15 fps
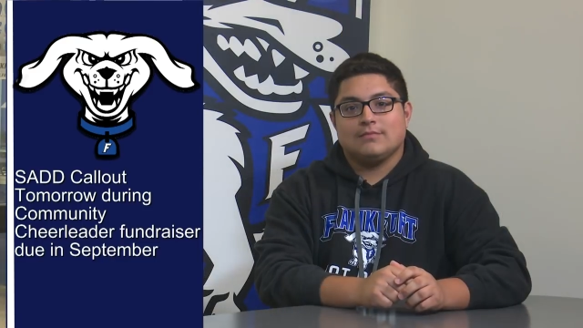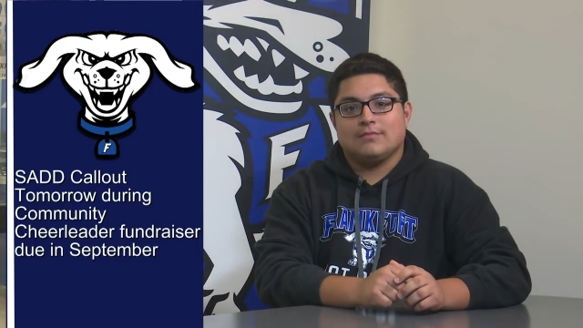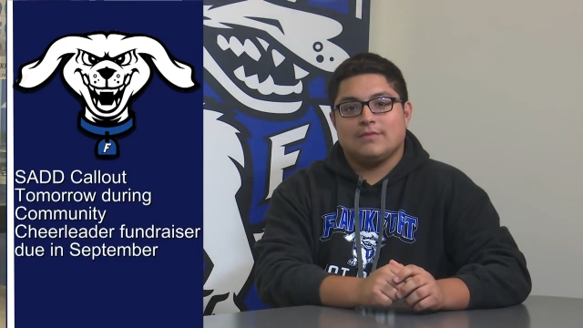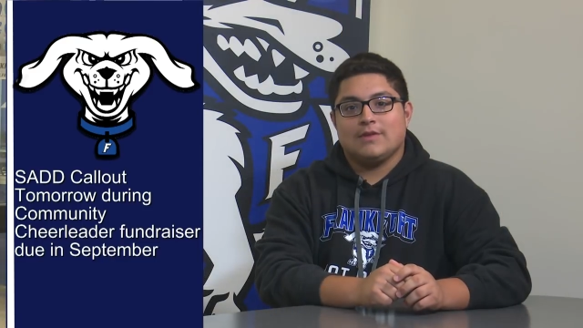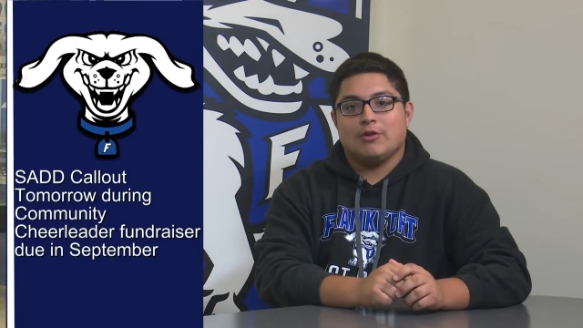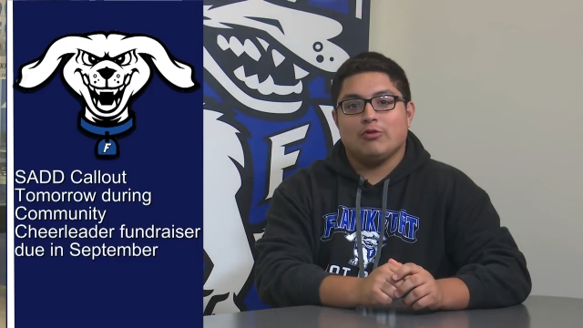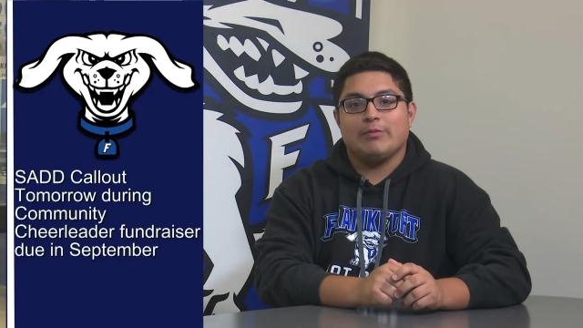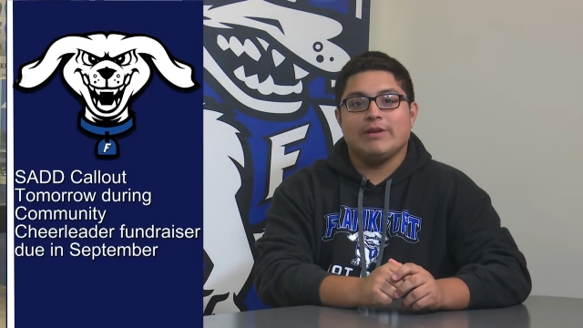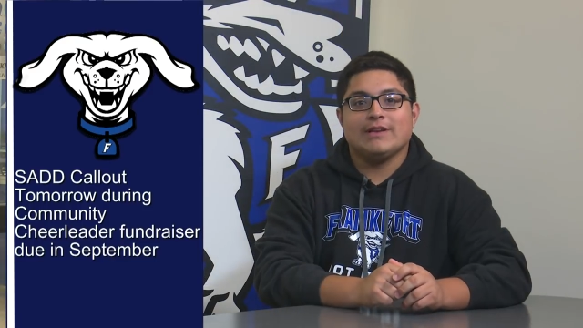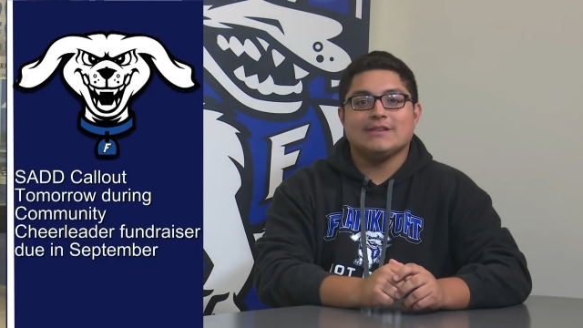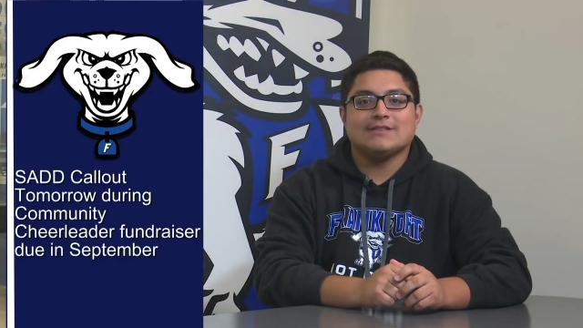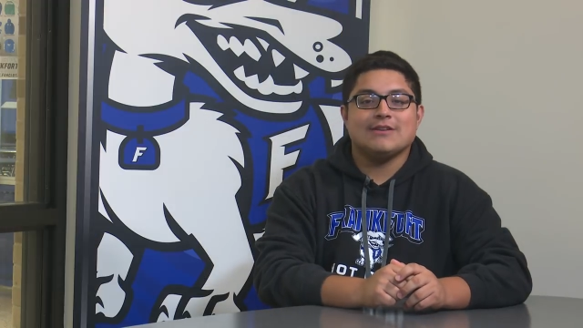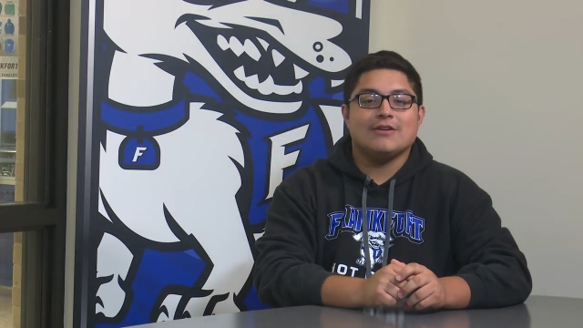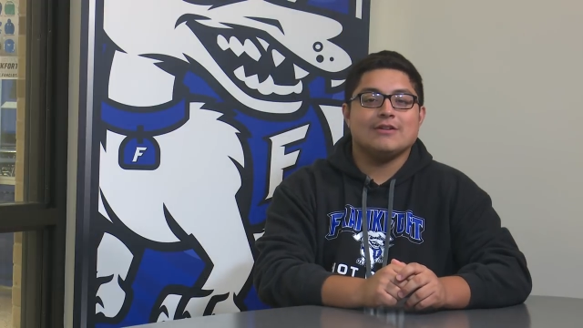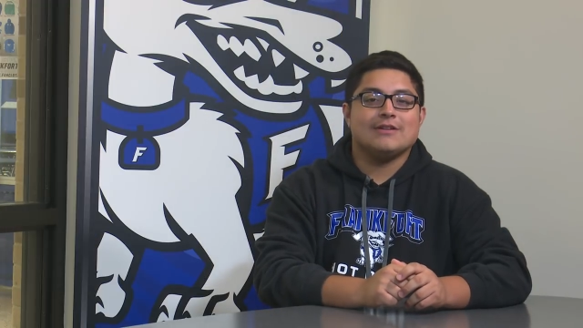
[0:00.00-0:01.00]
There will be a
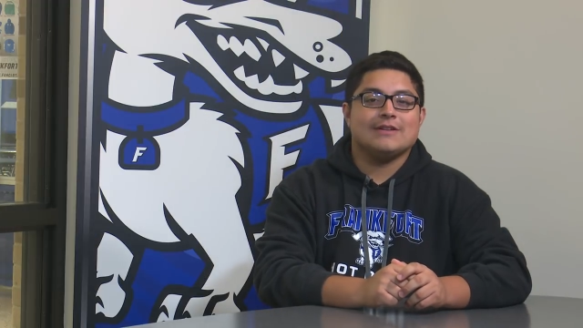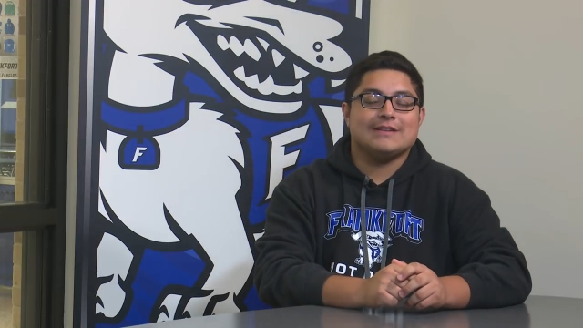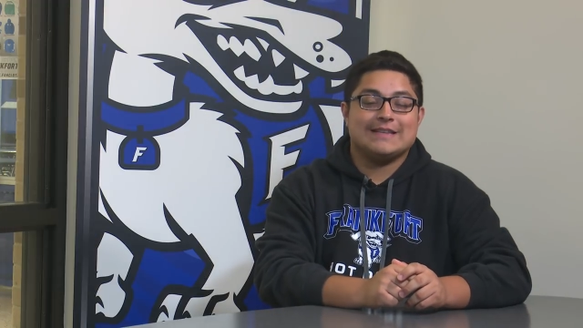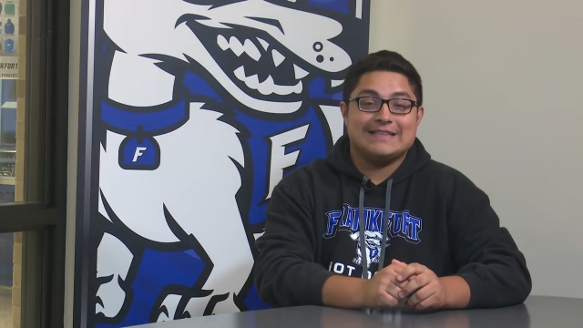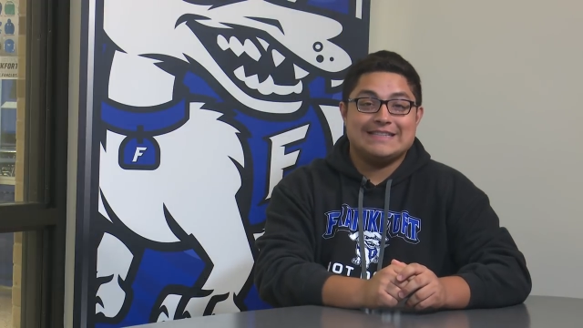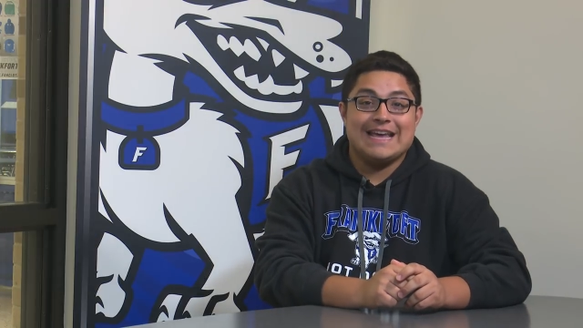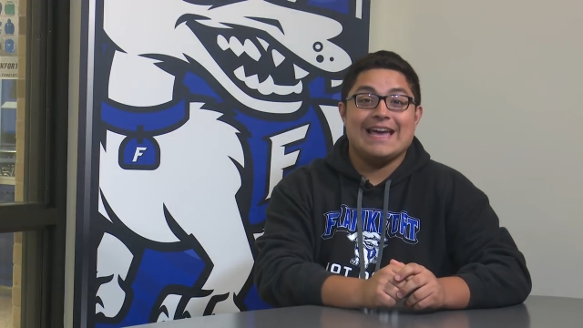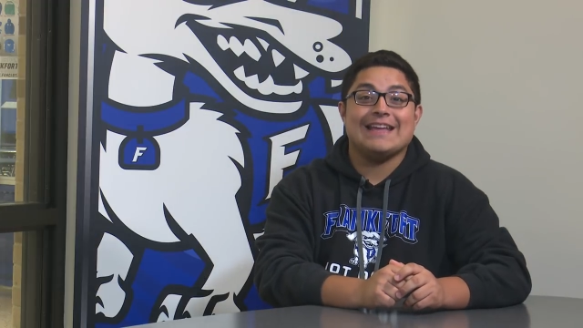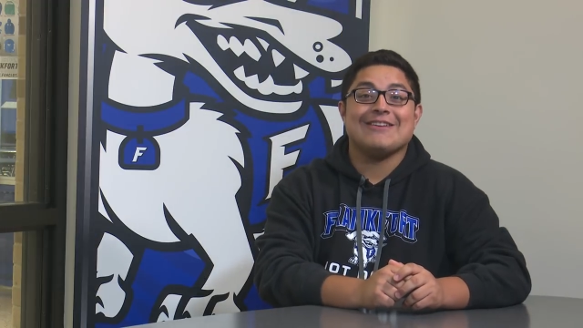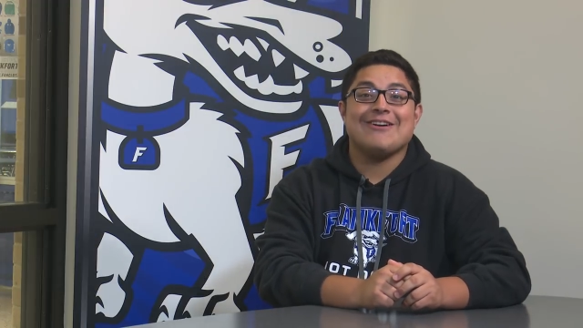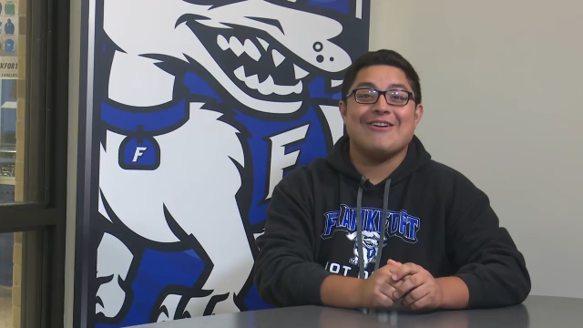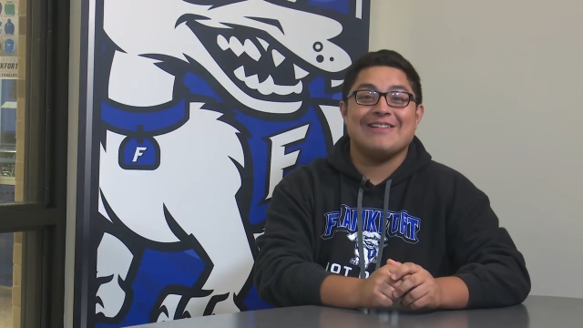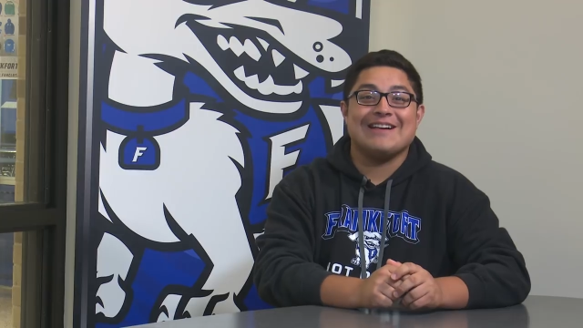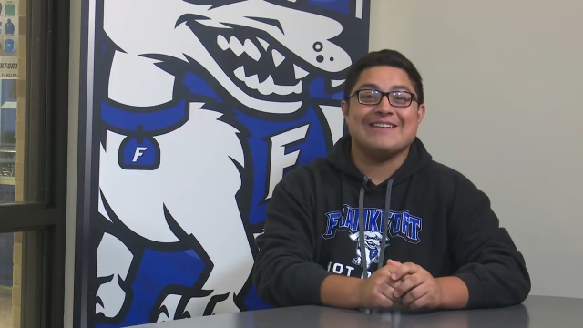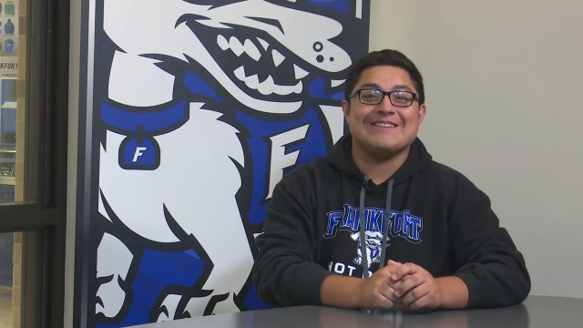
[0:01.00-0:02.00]
SADD
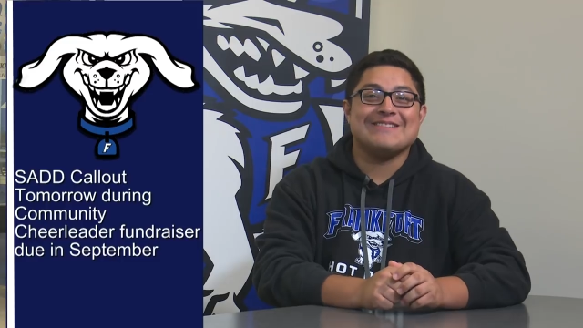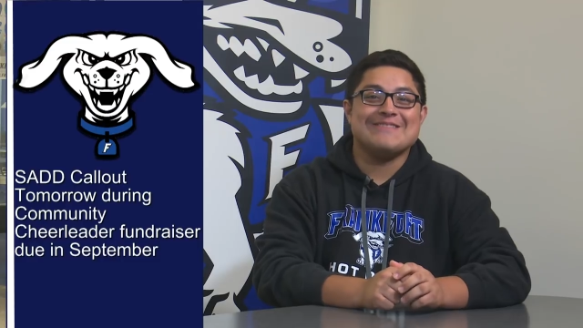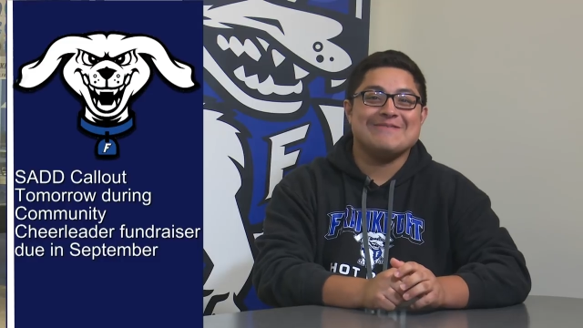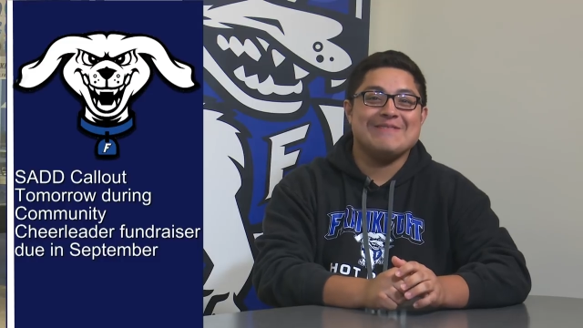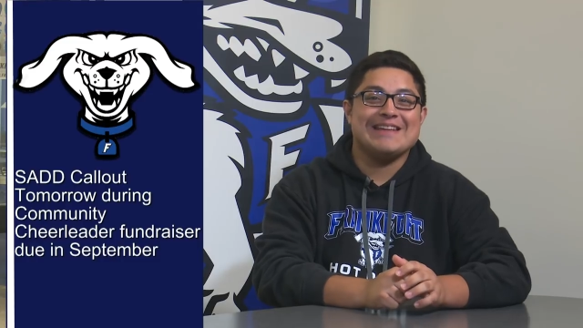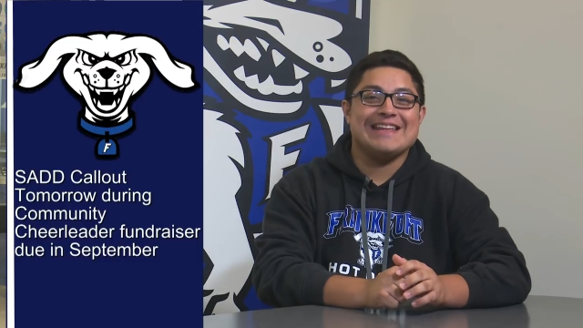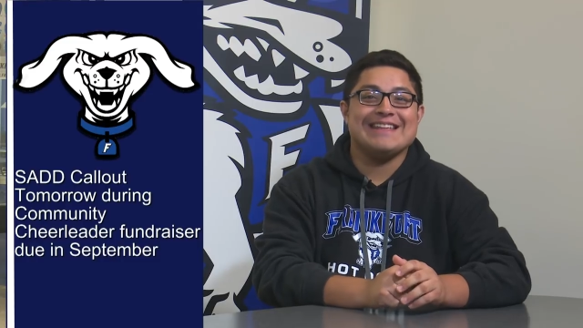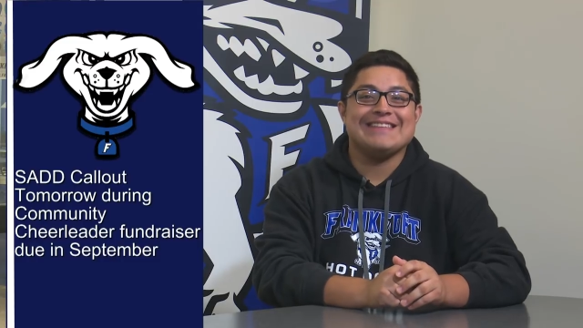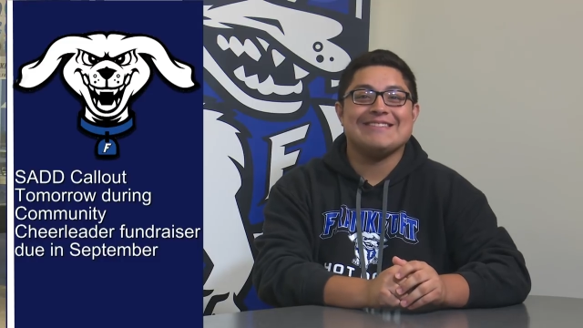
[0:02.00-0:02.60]
call-out meeting